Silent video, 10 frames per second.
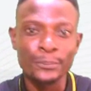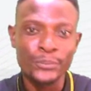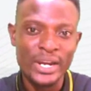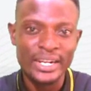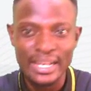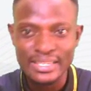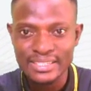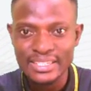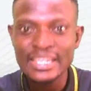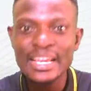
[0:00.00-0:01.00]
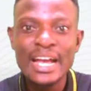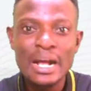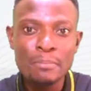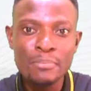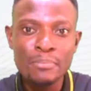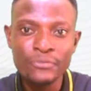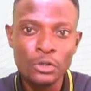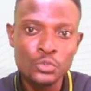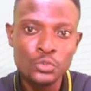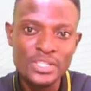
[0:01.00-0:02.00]
a pregnancy
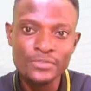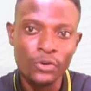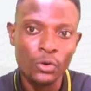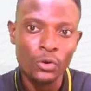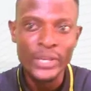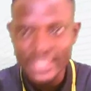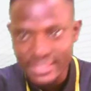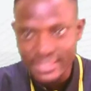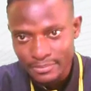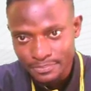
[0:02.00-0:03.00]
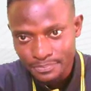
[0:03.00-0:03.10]
before 24 weeks.